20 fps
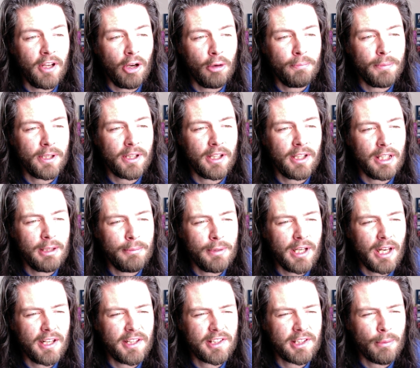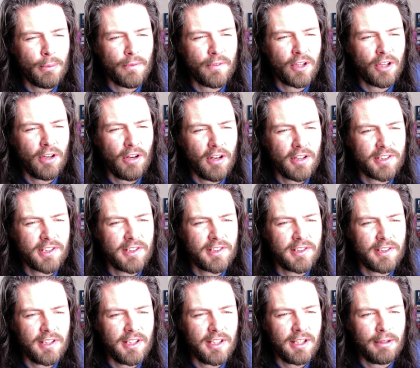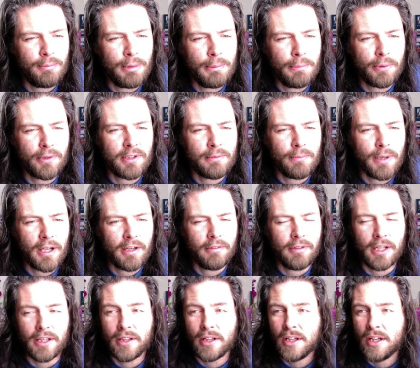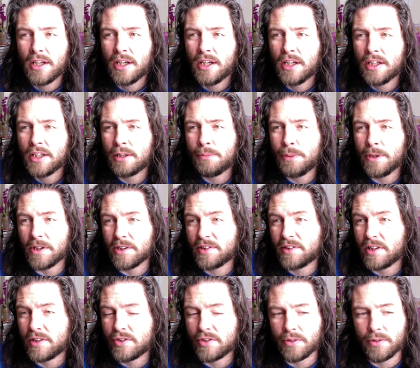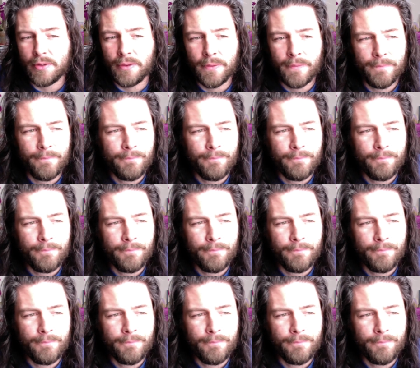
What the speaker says: helping eliminate some of the causes leading people to migrate to be essential.